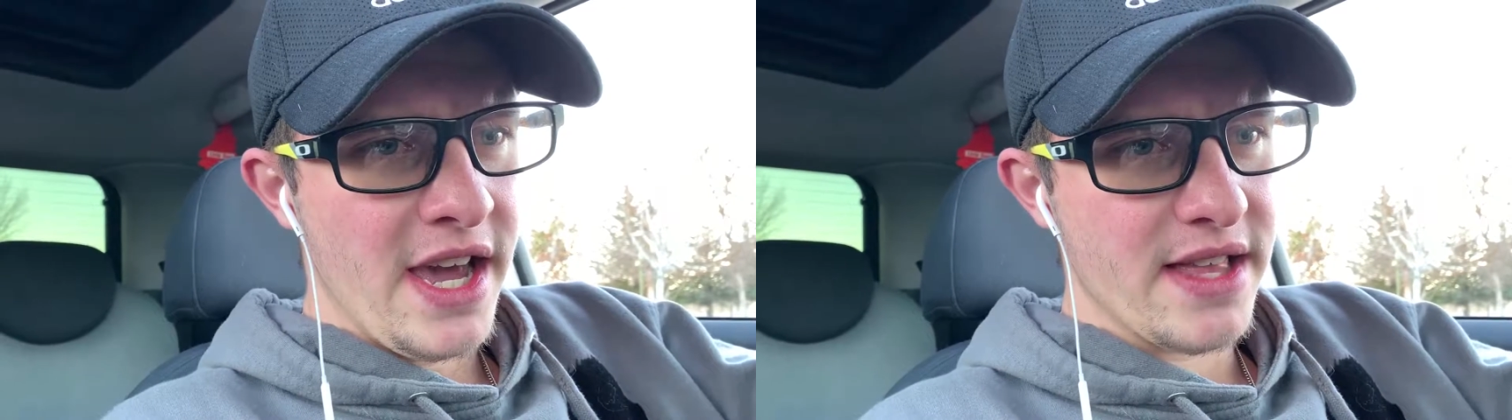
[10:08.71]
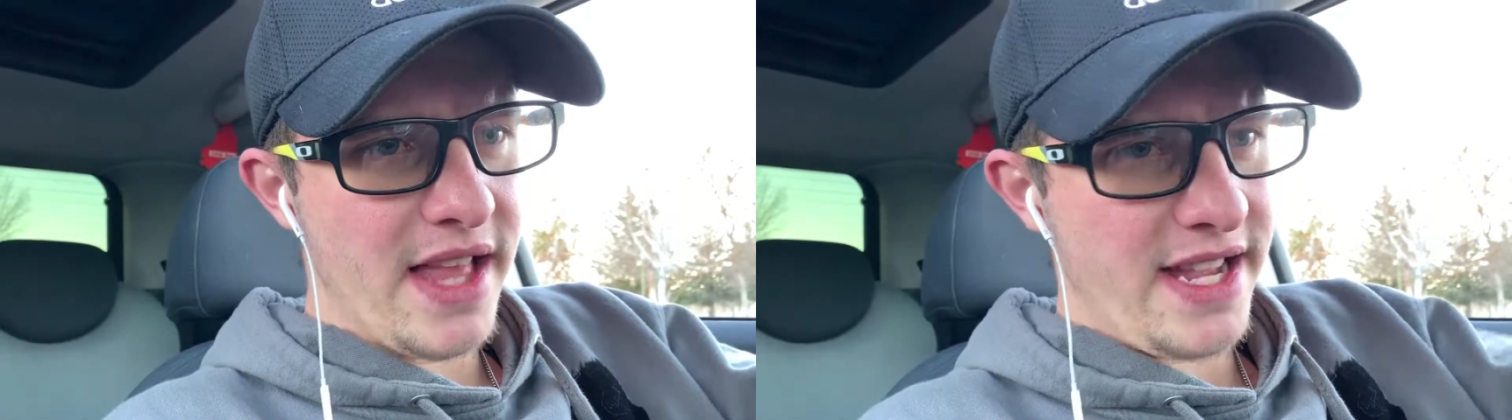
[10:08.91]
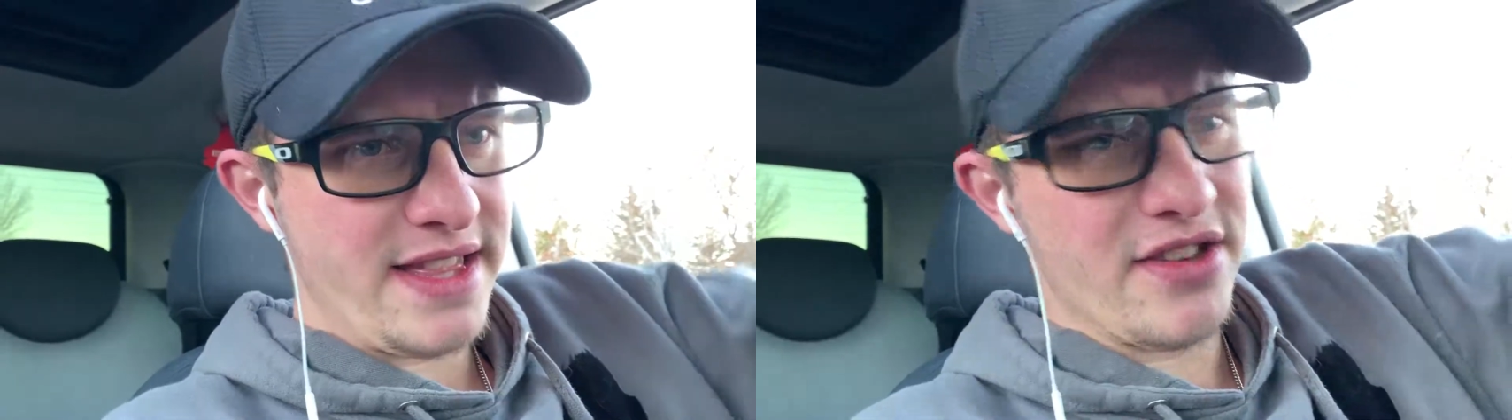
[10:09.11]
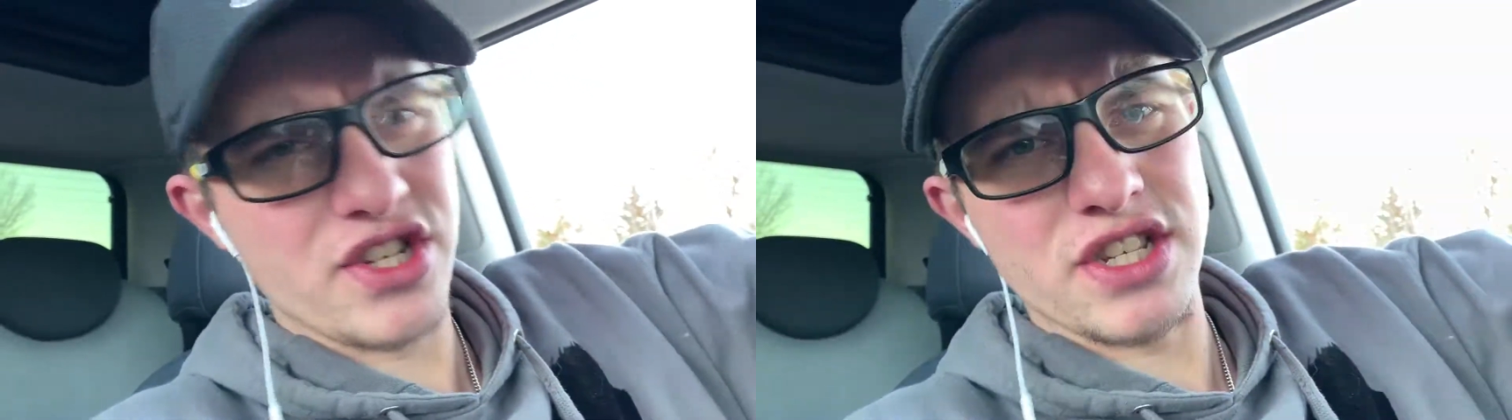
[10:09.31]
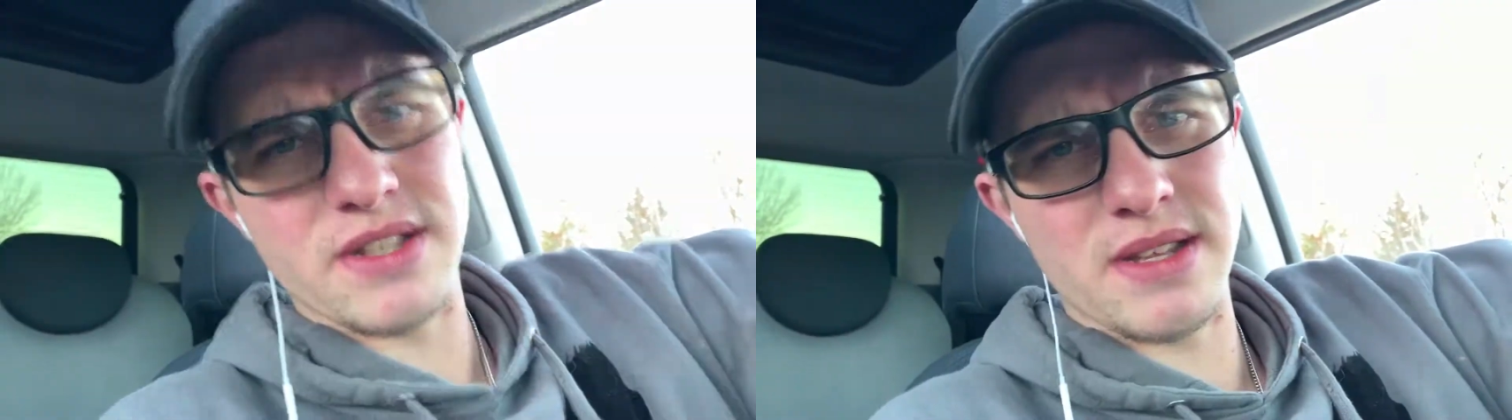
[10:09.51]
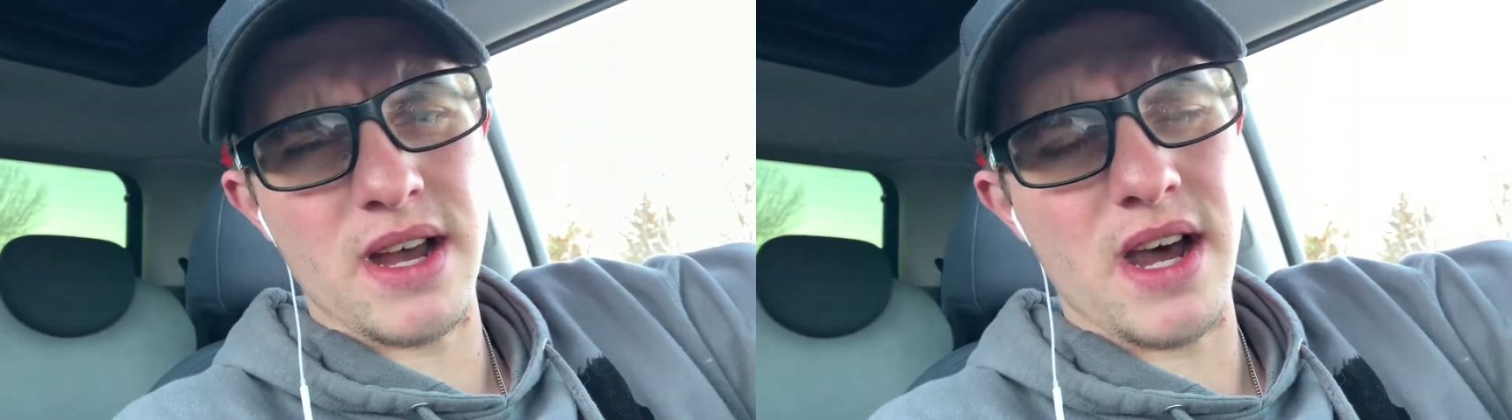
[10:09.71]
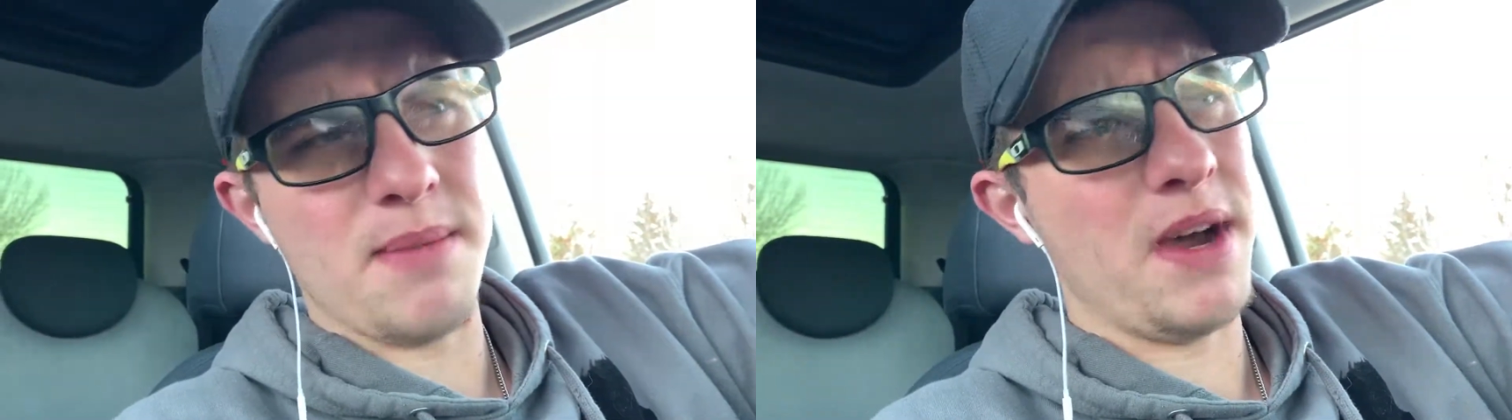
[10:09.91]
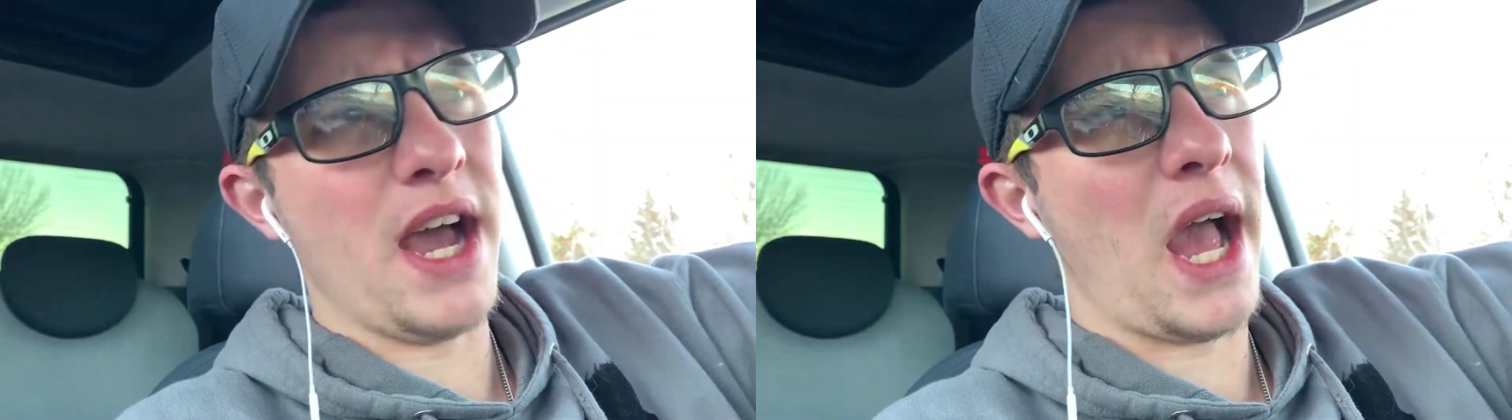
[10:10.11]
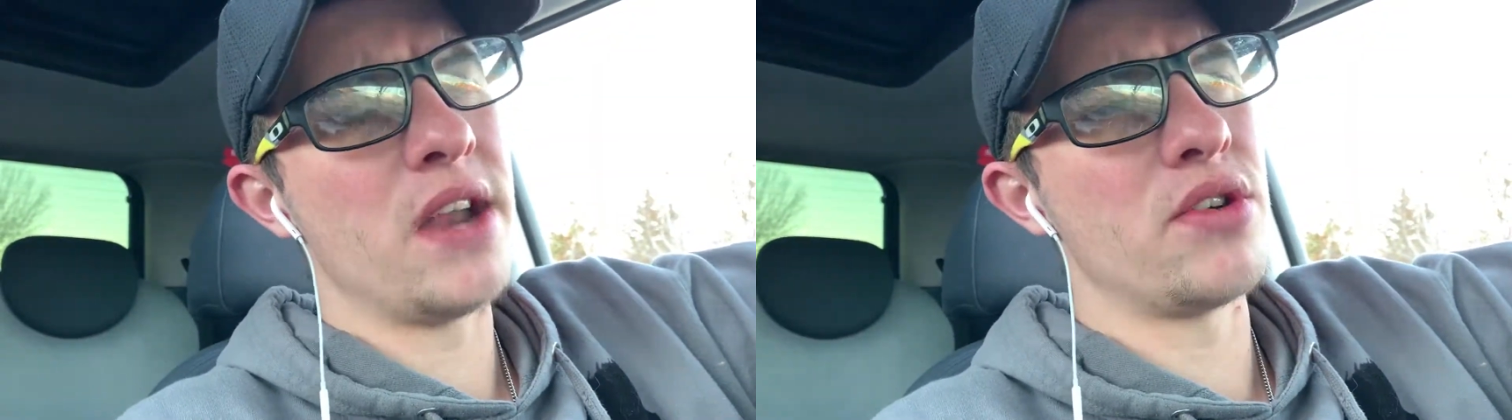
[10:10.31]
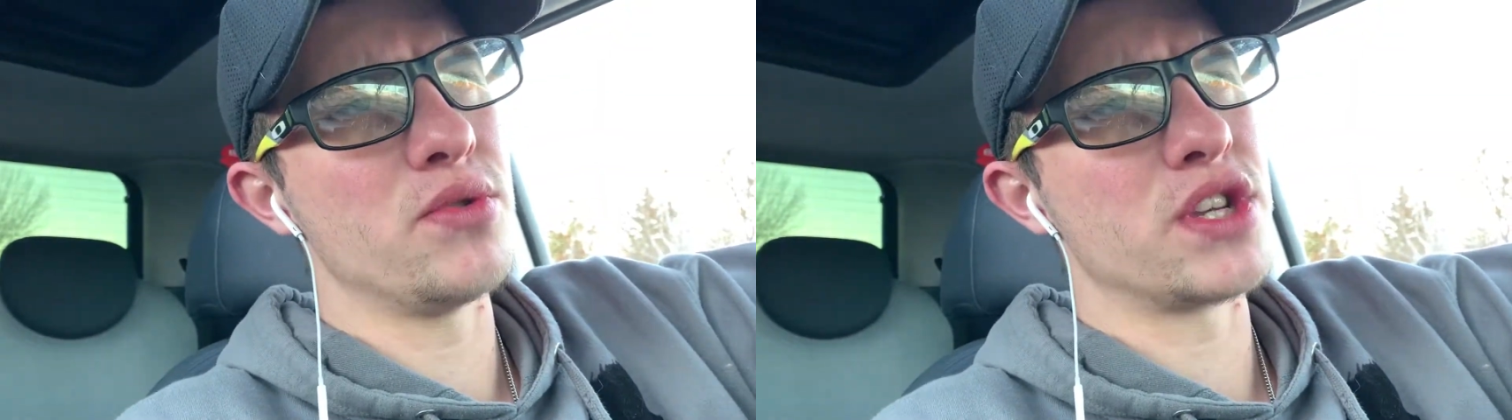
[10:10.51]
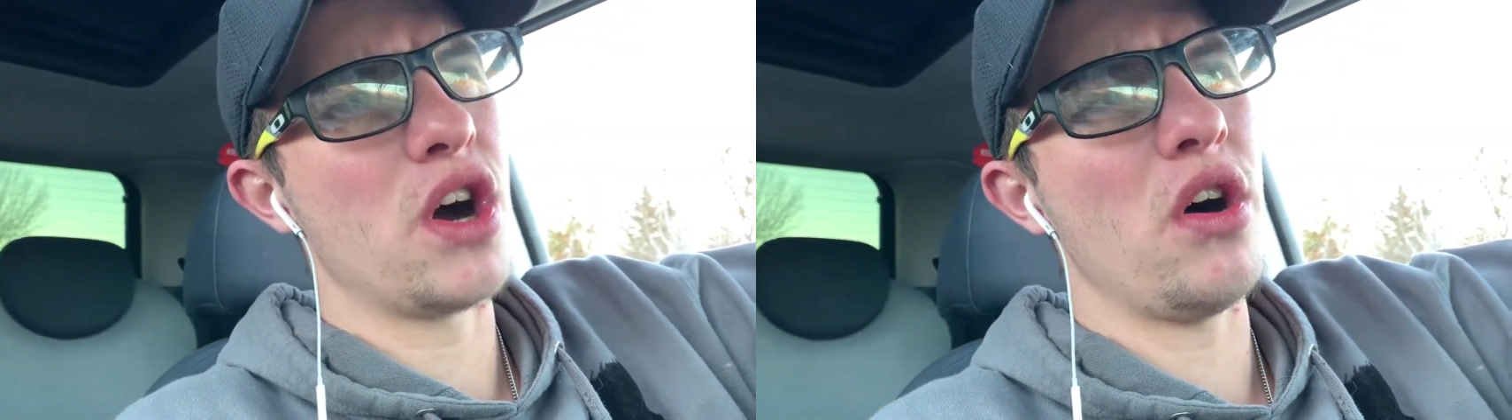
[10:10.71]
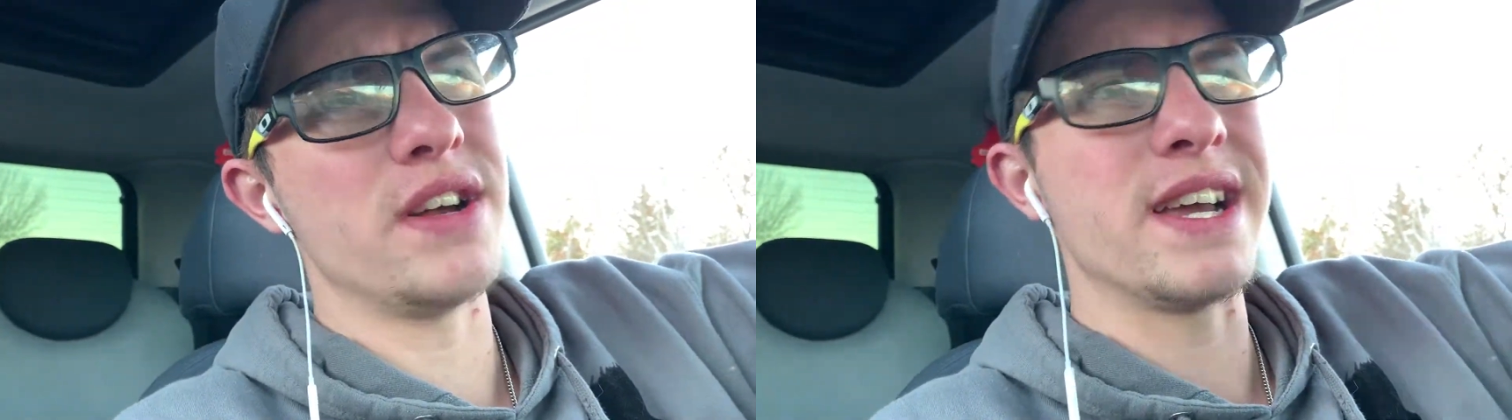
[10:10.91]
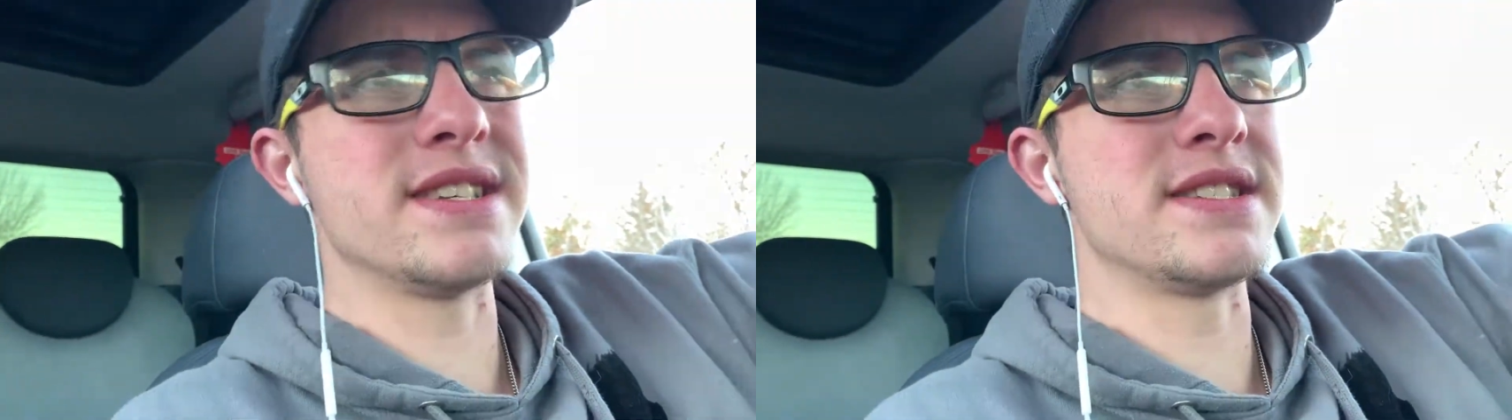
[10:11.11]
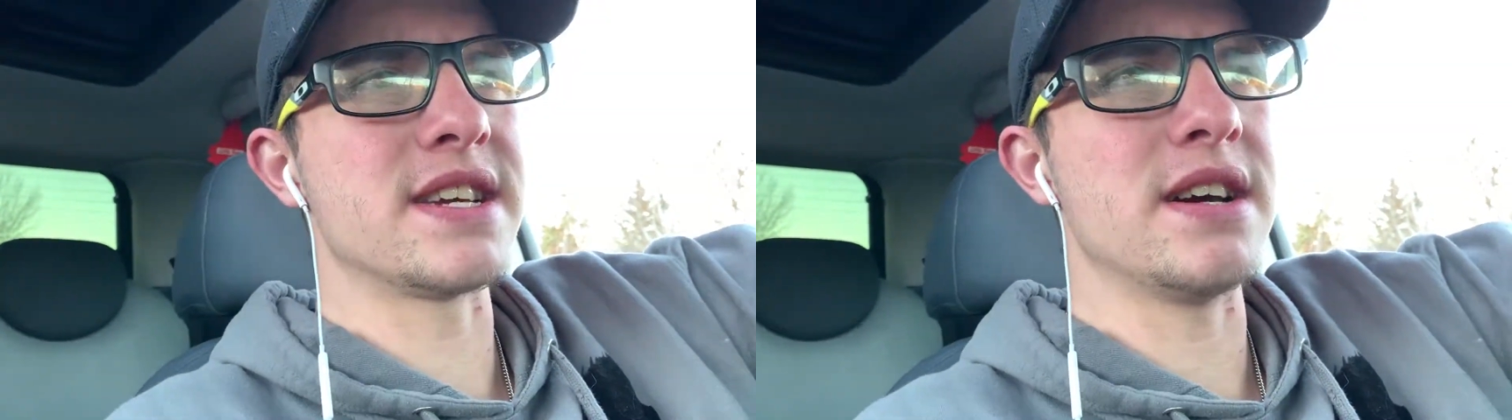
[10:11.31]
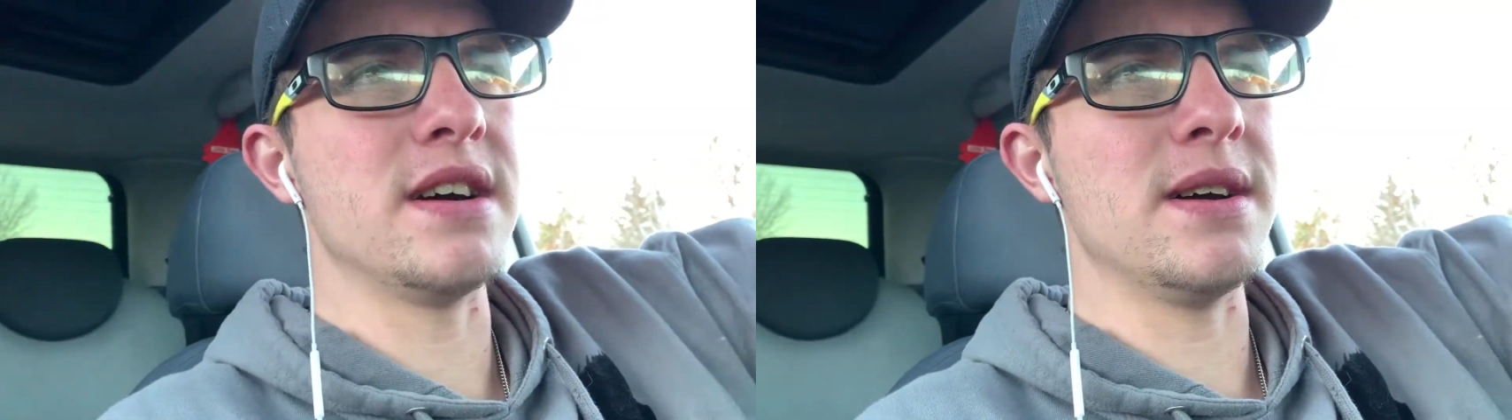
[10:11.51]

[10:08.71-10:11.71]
like there's just I don't know what to call it. I guess it's like